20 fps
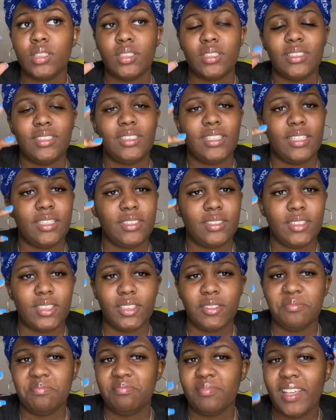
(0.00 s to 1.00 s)
just,
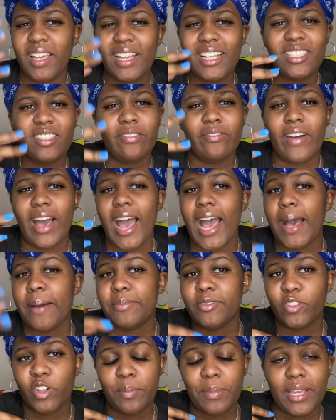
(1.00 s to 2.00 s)
it's the vibes
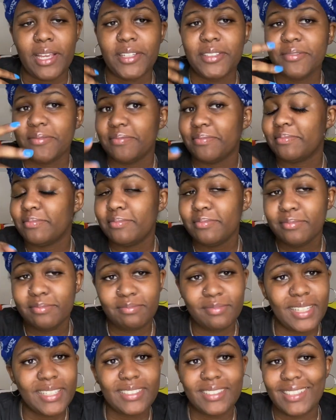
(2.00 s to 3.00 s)
for me.
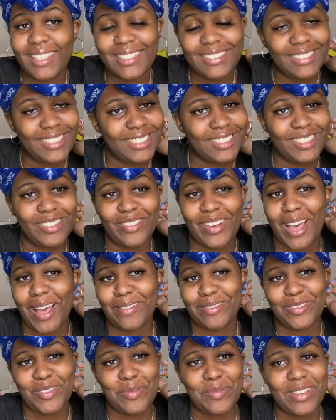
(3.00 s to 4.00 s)
It's just the vibes
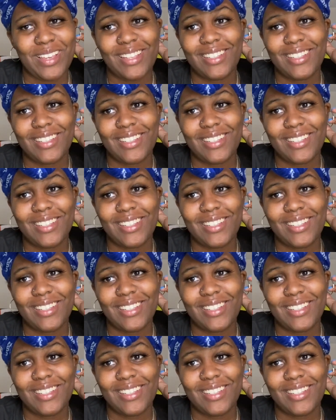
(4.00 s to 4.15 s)
for me.